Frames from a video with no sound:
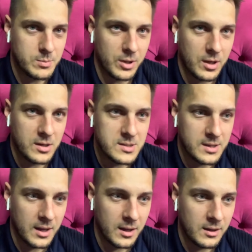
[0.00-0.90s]
because
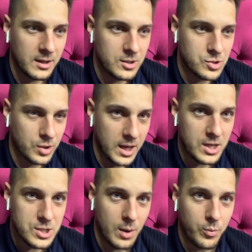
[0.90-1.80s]
they need to
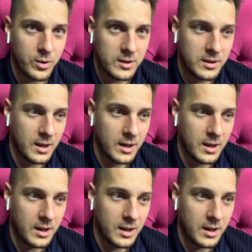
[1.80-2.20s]
catch up with